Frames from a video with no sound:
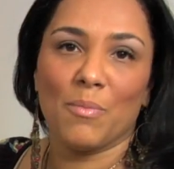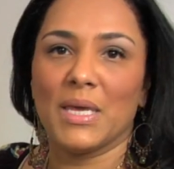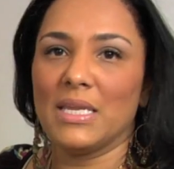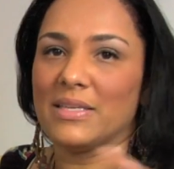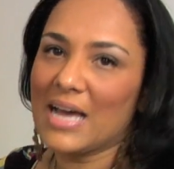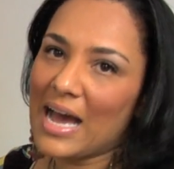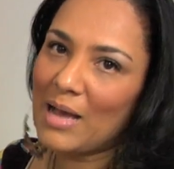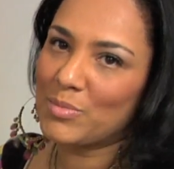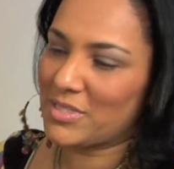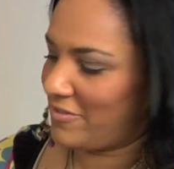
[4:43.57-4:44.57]
many
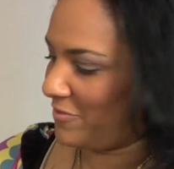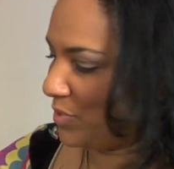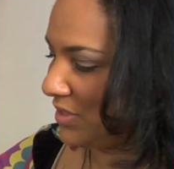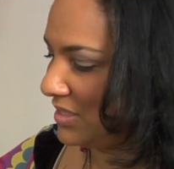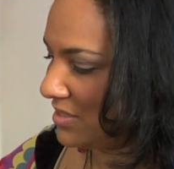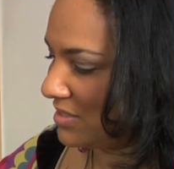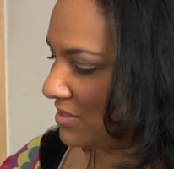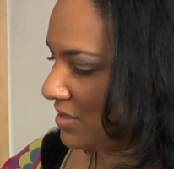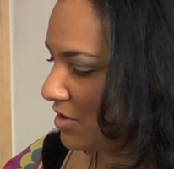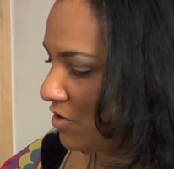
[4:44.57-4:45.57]
times I've put this
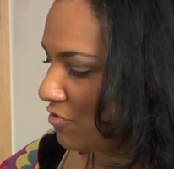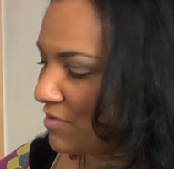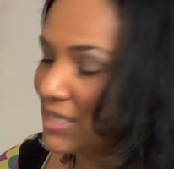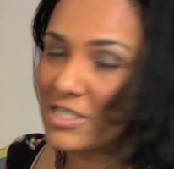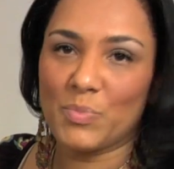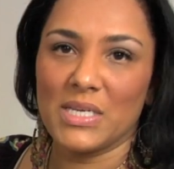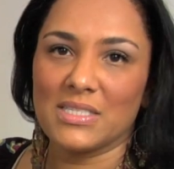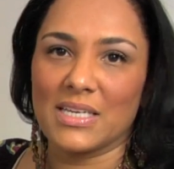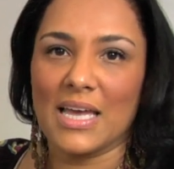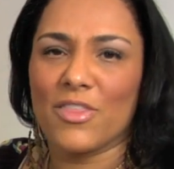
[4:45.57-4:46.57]
recipe
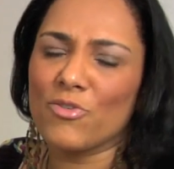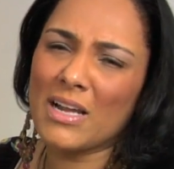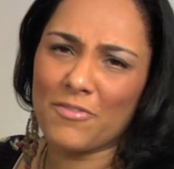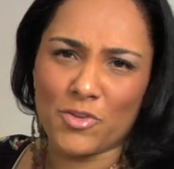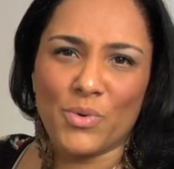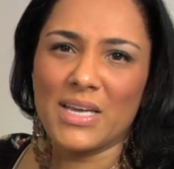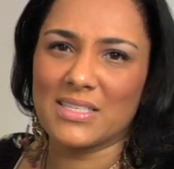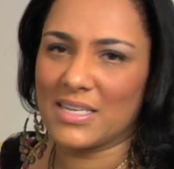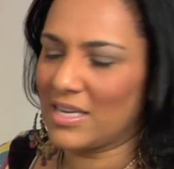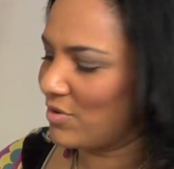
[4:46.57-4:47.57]
together, and I've tweaked
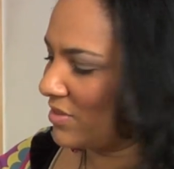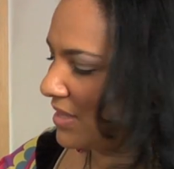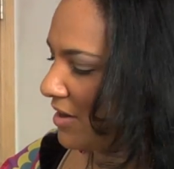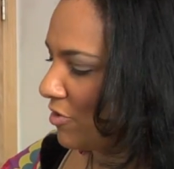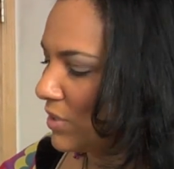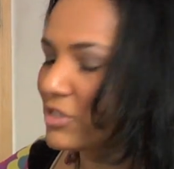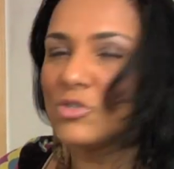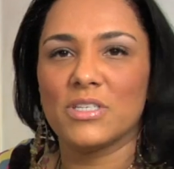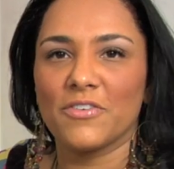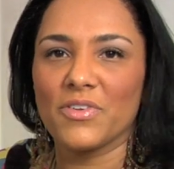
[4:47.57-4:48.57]
it here and there, and we do
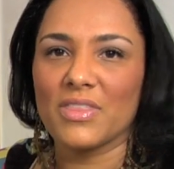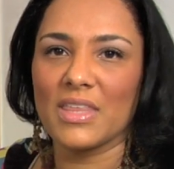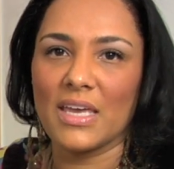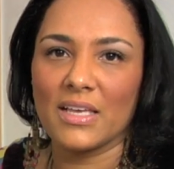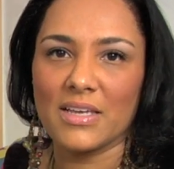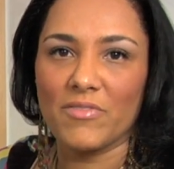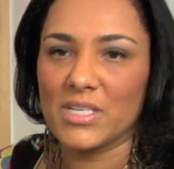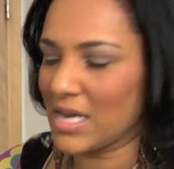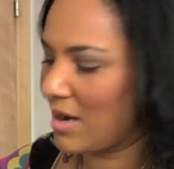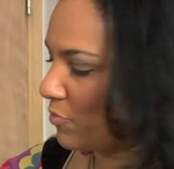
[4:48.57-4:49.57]
different things every
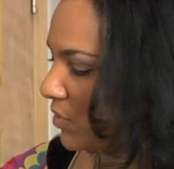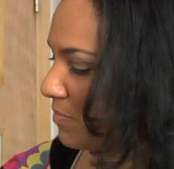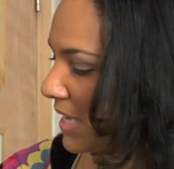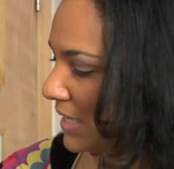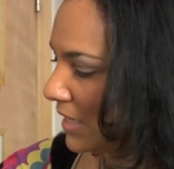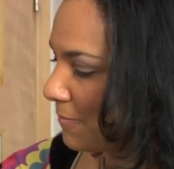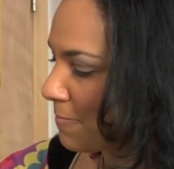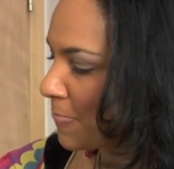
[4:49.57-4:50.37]
time we make it,